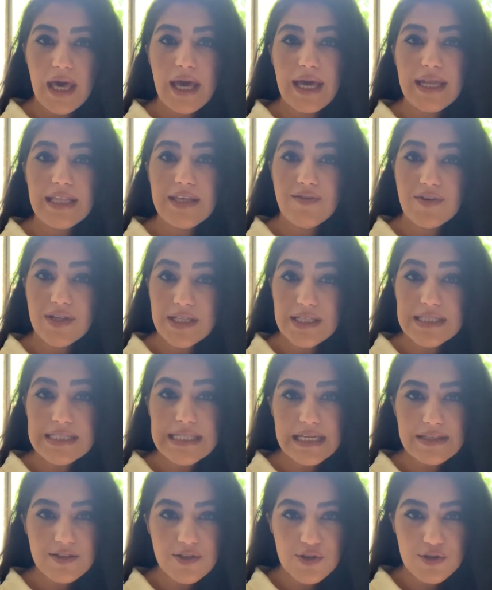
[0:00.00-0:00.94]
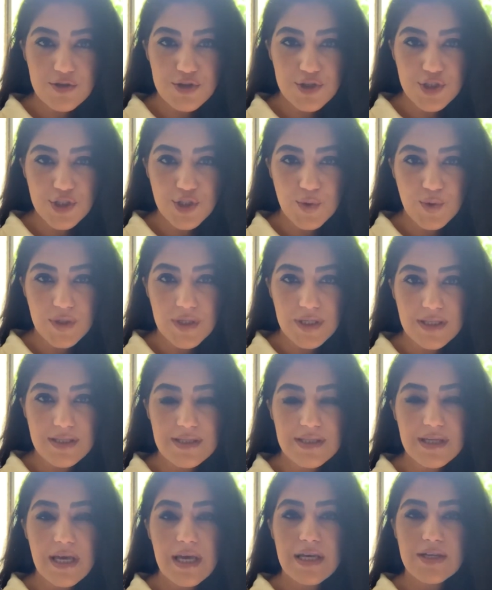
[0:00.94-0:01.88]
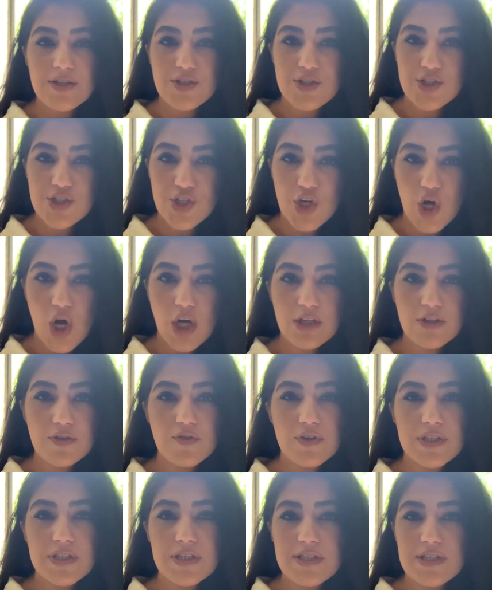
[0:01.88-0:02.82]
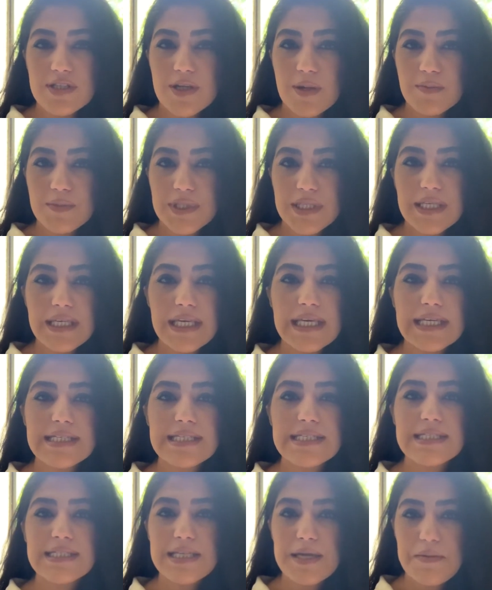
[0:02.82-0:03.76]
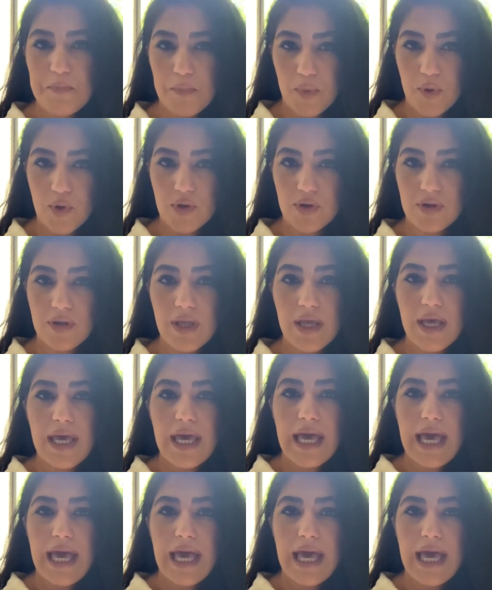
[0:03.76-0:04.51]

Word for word: and even a dental student start with something as simple